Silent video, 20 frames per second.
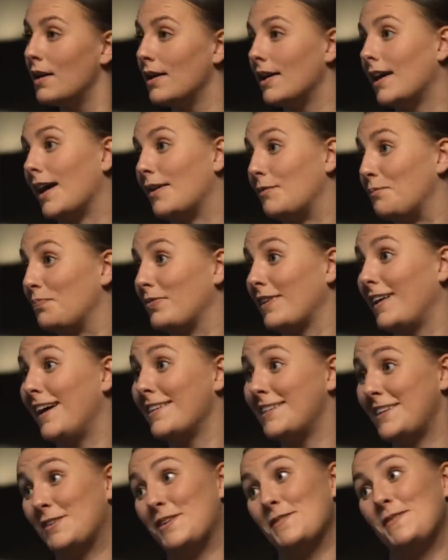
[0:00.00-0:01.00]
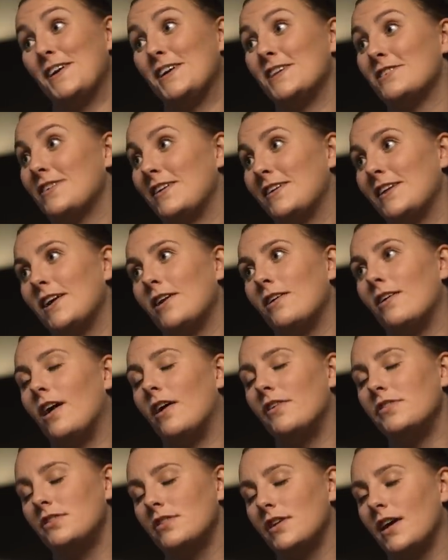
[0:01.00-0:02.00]
Yeah, that's how my parents found out.
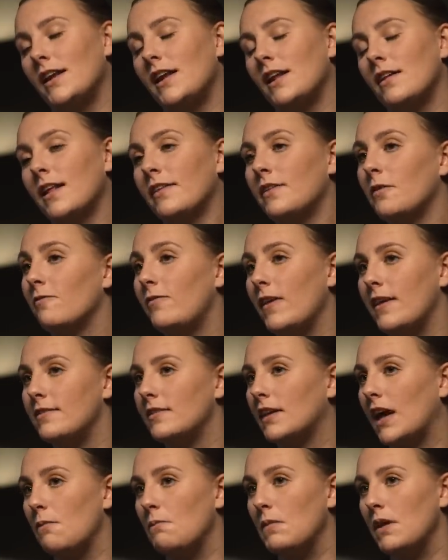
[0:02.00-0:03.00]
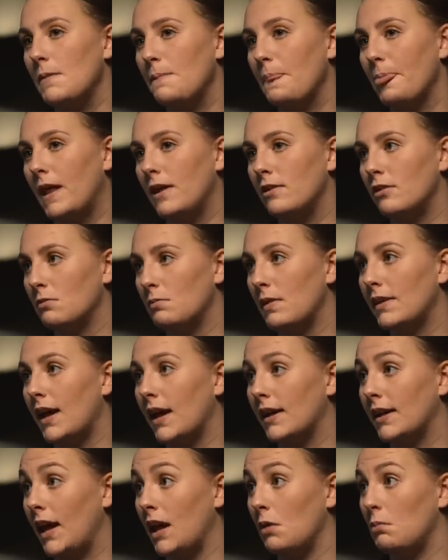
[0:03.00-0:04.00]
Obviously, I didn't let them FaceTime me until my
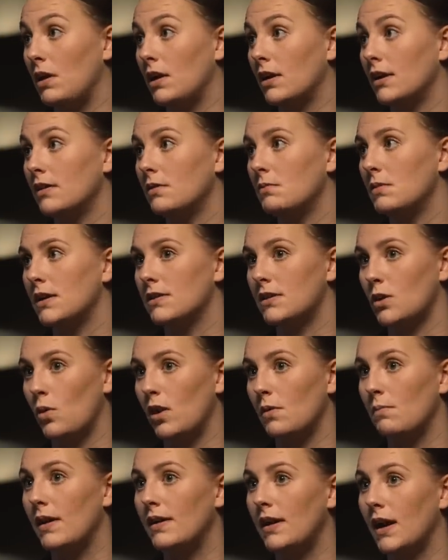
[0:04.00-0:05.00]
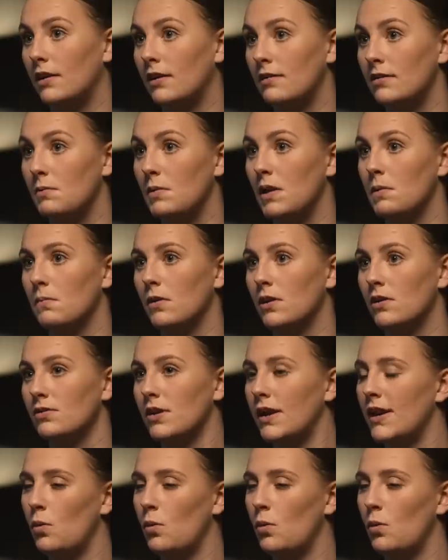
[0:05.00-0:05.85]
dad came here because I wanted my dad to see me in person.